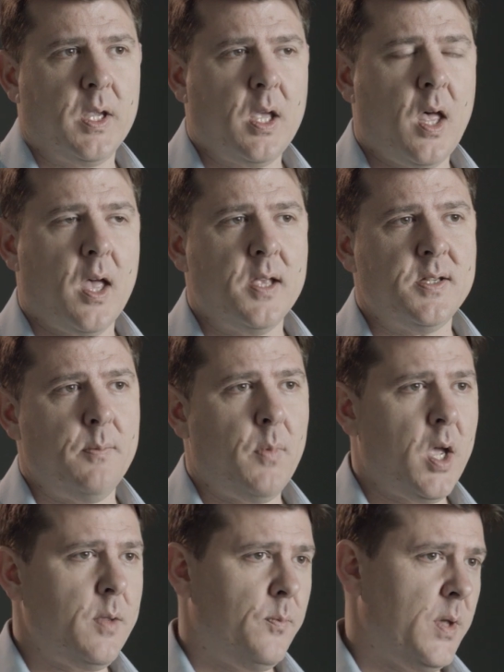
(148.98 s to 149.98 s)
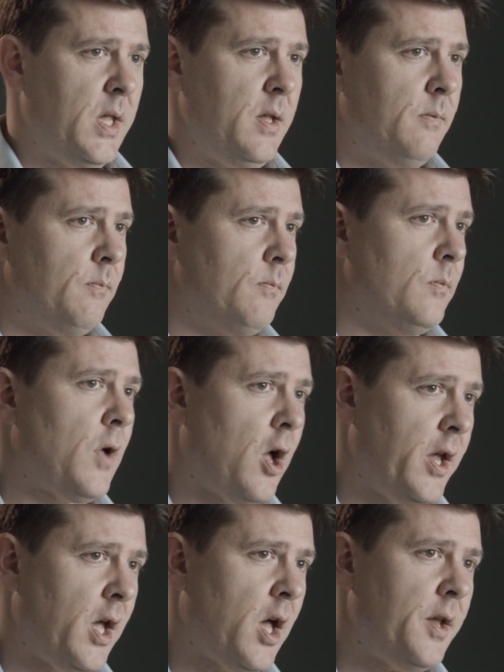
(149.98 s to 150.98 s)
because it might be
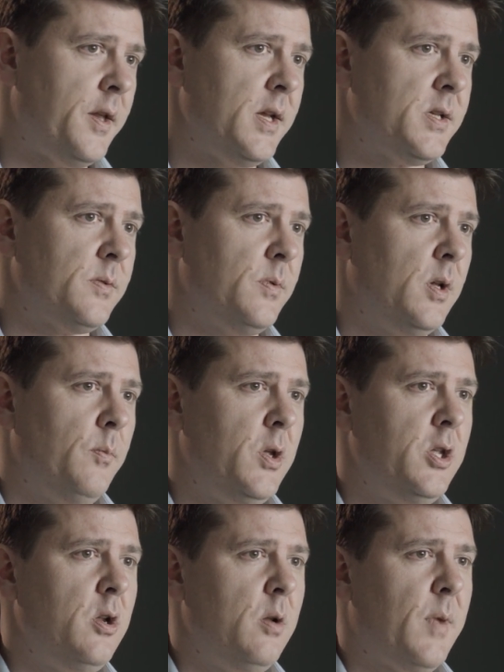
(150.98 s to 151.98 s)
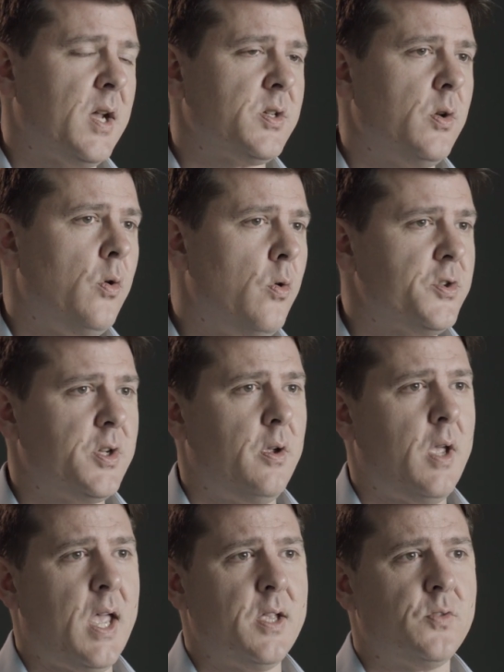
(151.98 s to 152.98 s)
high hardness, but Unimax
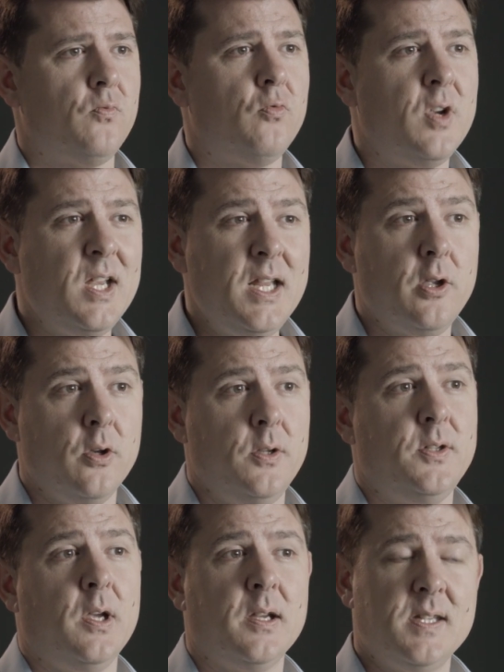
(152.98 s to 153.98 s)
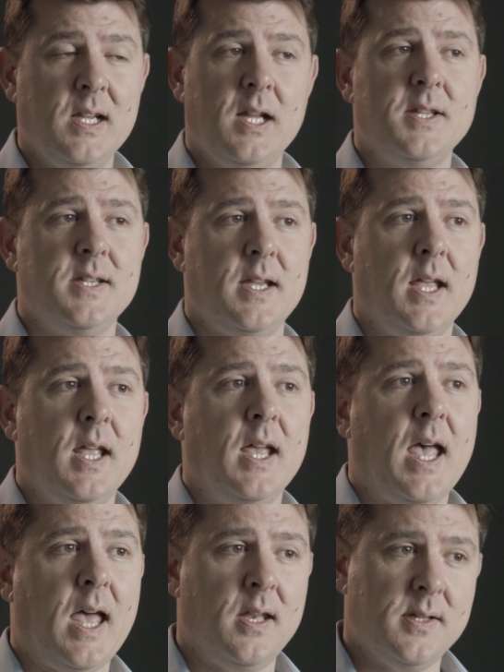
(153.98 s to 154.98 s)
also has really good ductility
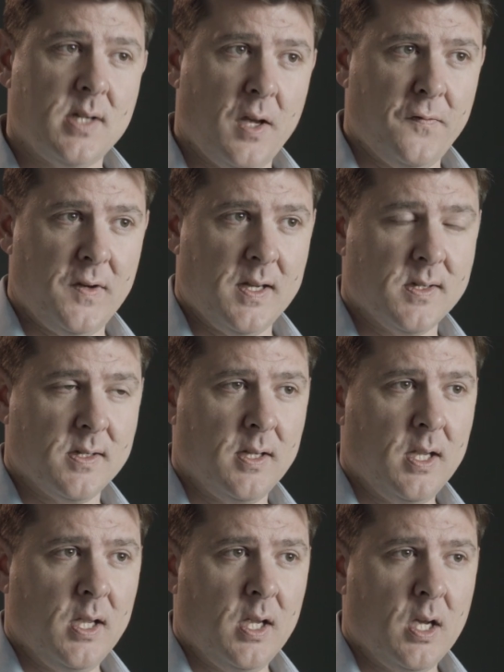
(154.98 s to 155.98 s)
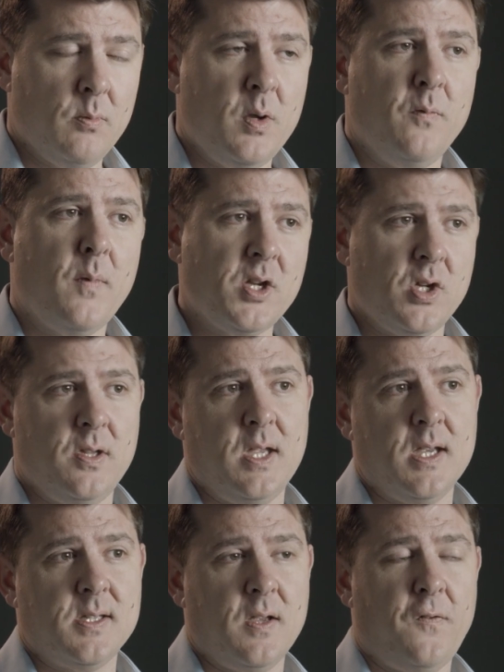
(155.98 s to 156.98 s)
and toughness. And we've measured
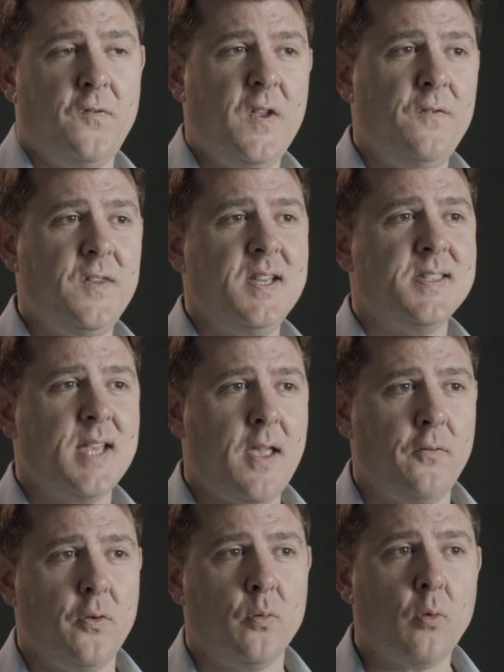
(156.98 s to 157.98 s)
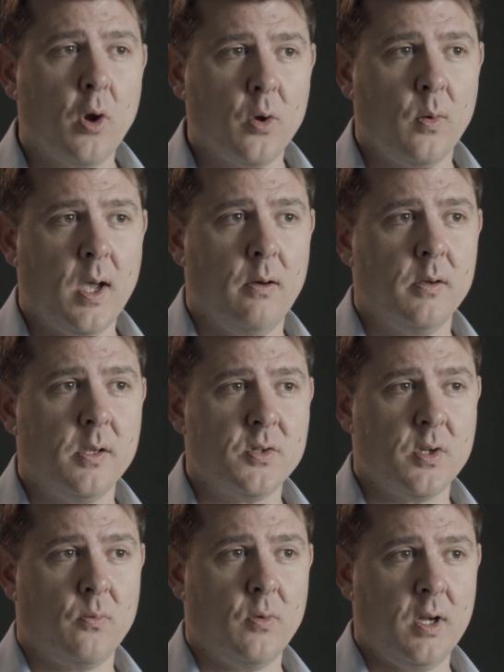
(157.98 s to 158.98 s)
this at 57 Rockwell,
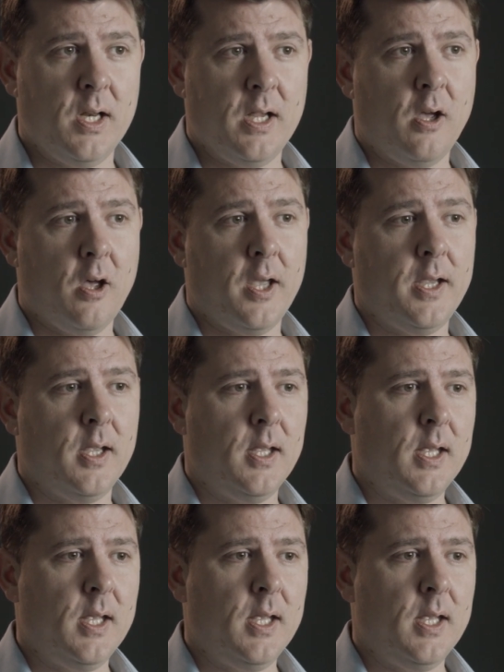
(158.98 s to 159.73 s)
so really high.